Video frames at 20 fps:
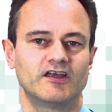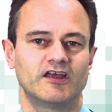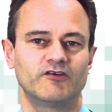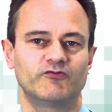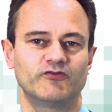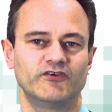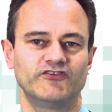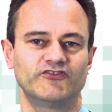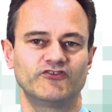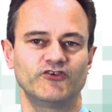
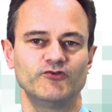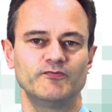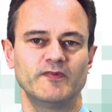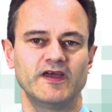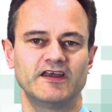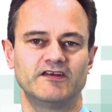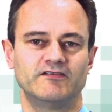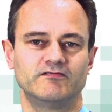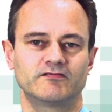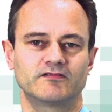If we zoom
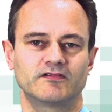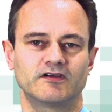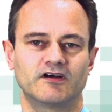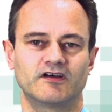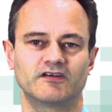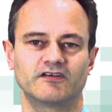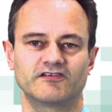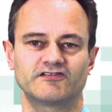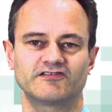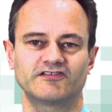in
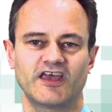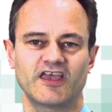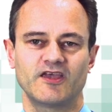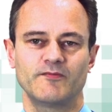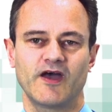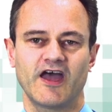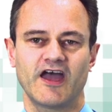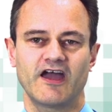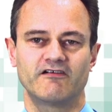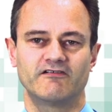on the
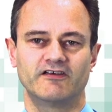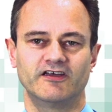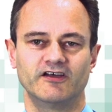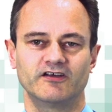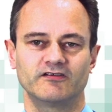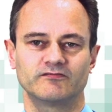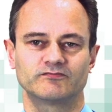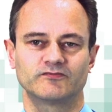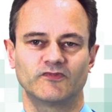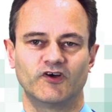same
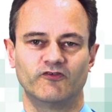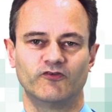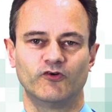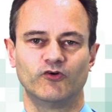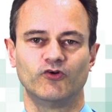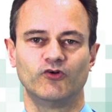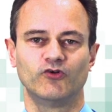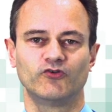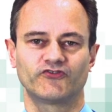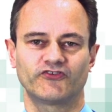area of
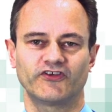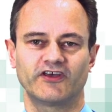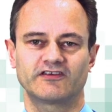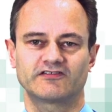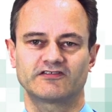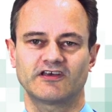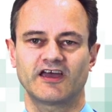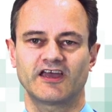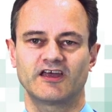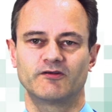all
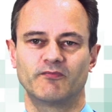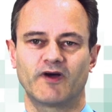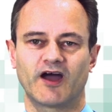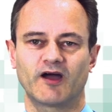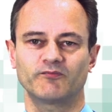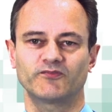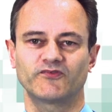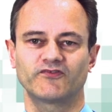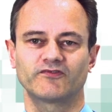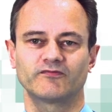6 ion
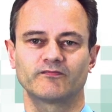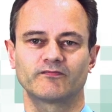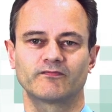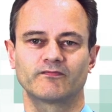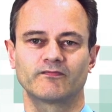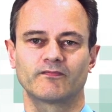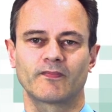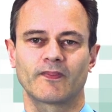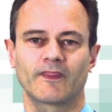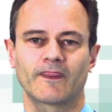maps,
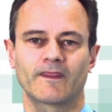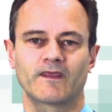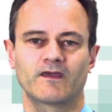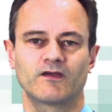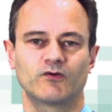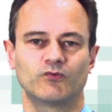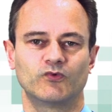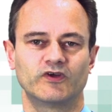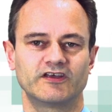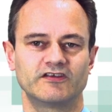
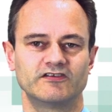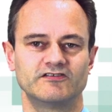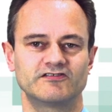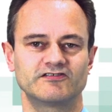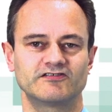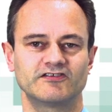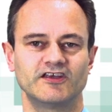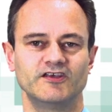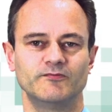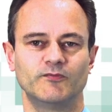we can
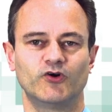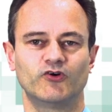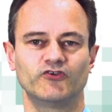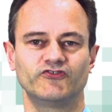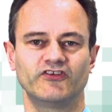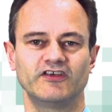see more